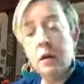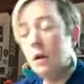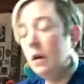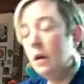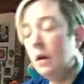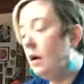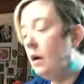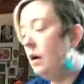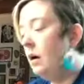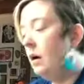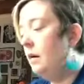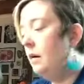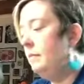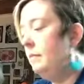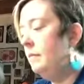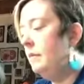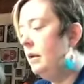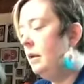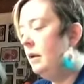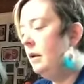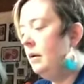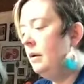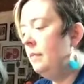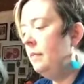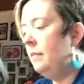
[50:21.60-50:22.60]

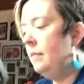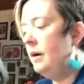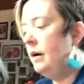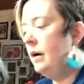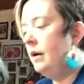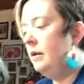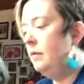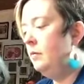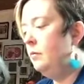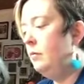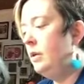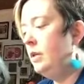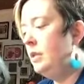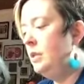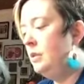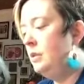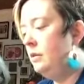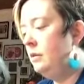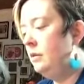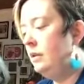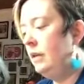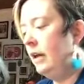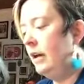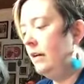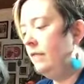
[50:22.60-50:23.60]
But we
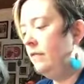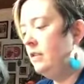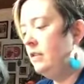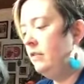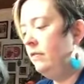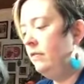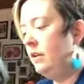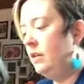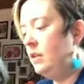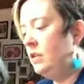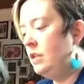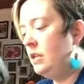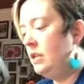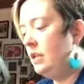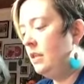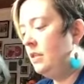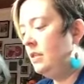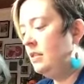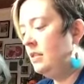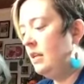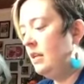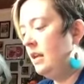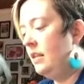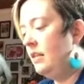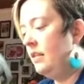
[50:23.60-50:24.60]
do have Da
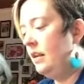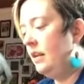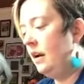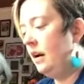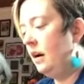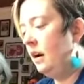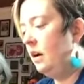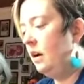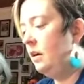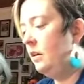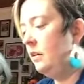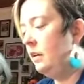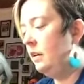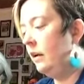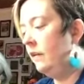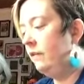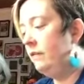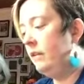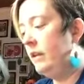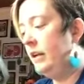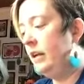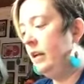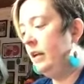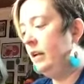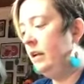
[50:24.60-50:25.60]
Vinci's, and they are
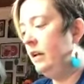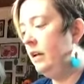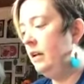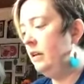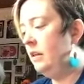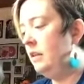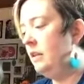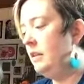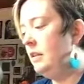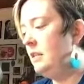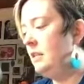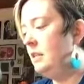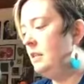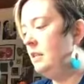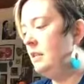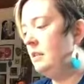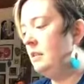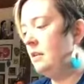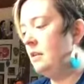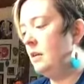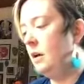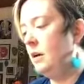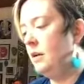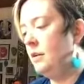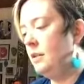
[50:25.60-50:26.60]
lovely. And this is
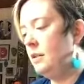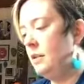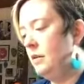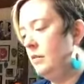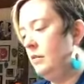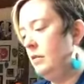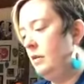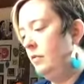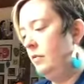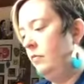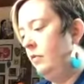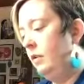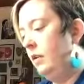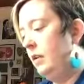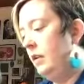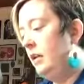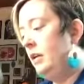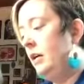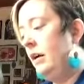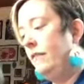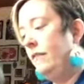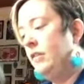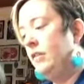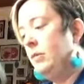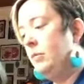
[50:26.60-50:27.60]
also a really
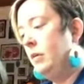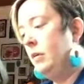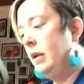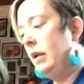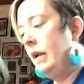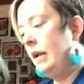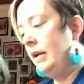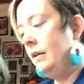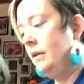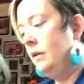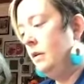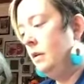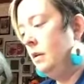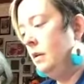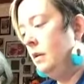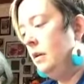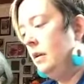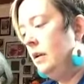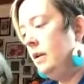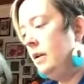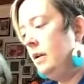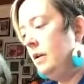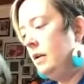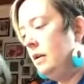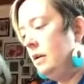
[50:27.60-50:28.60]
comfortable handle.
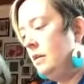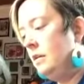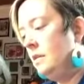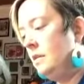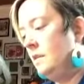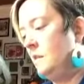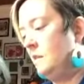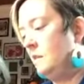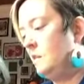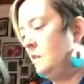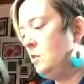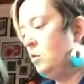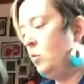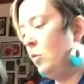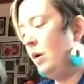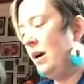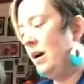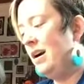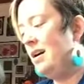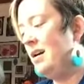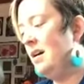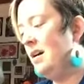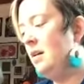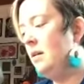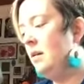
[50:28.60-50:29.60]
It's
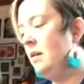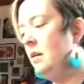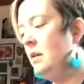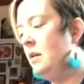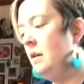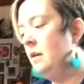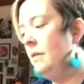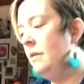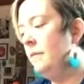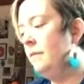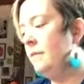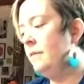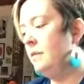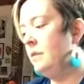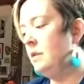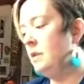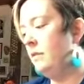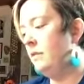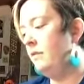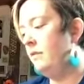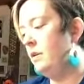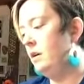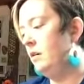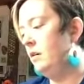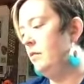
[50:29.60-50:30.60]
squared. So
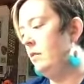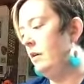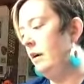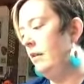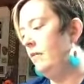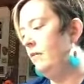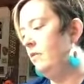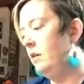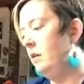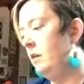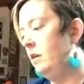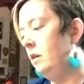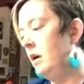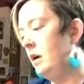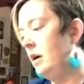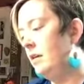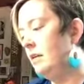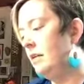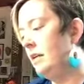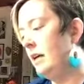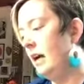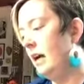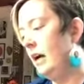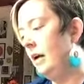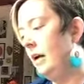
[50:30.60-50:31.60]
if you're going for a long
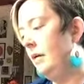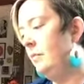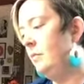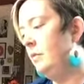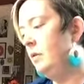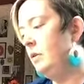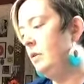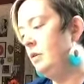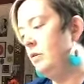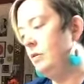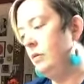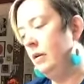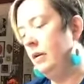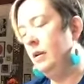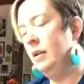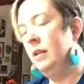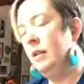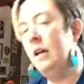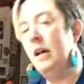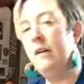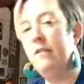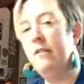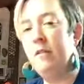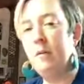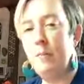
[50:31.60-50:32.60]
time or doing a
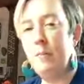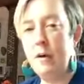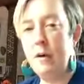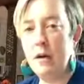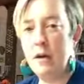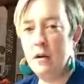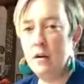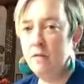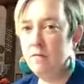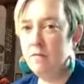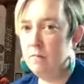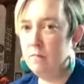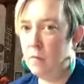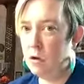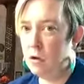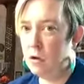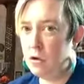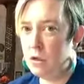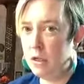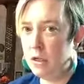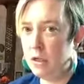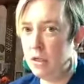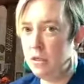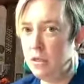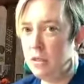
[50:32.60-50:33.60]
lot of repetitive
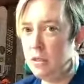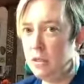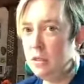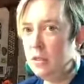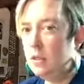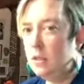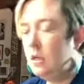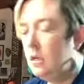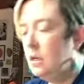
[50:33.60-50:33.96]
motions,